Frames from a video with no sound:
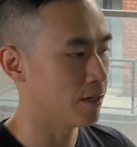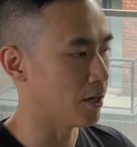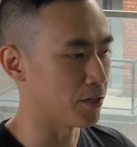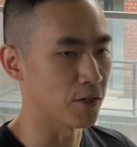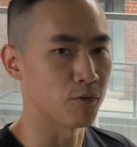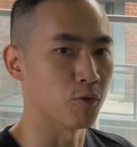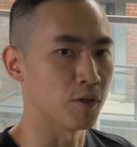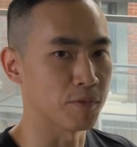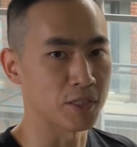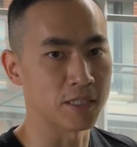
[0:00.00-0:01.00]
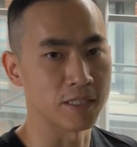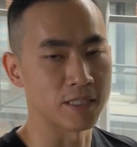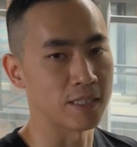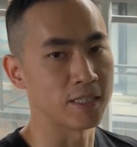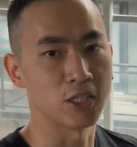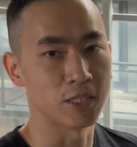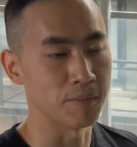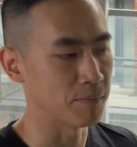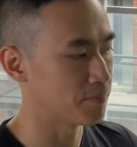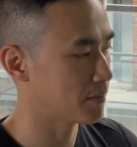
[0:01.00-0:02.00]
on another rowing machine, say in a gym.